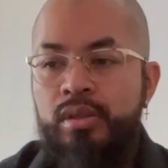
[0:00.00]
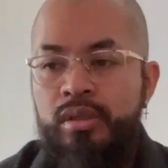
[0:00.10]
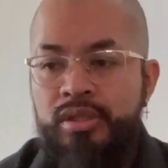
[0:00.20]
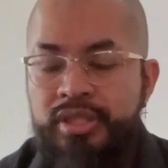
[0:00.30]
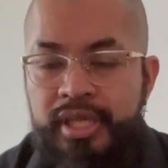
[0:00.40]

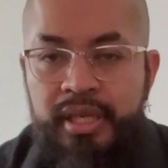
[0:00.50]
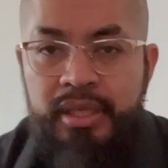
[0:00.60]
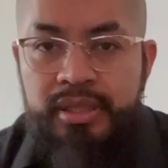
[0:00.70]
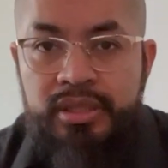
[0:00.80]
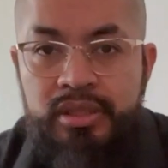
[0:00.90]
See
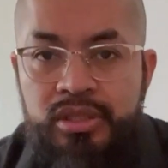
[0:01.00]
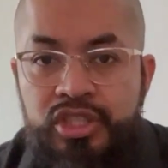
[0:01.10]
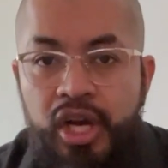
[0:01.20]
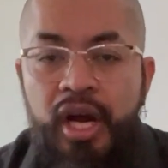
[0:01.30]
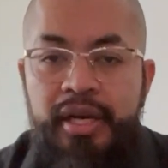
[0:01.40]
it
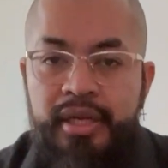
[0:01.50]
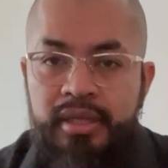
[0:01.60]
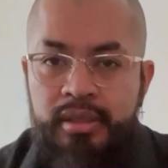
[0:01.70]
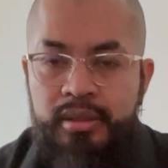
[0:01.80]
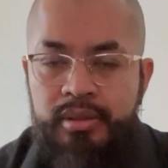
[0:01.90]
done.
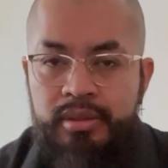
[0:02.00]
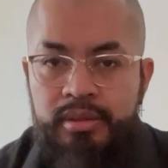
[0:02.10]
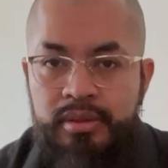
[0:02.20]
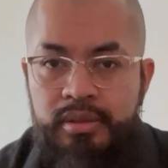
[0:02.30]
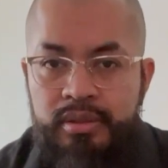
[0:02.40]

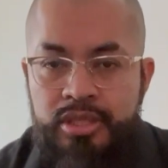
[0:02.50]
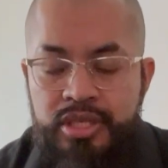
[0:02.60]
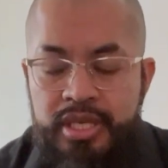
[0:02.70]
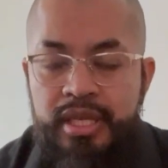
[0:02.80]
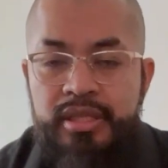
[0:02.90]

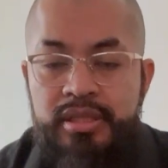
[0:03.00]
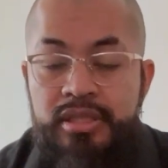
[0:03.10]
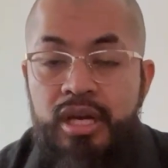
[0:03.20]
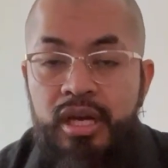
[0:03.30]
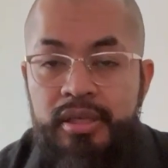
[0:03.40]
See it
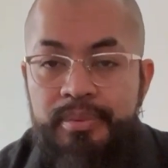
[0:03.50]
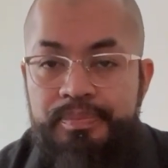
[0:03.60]
done.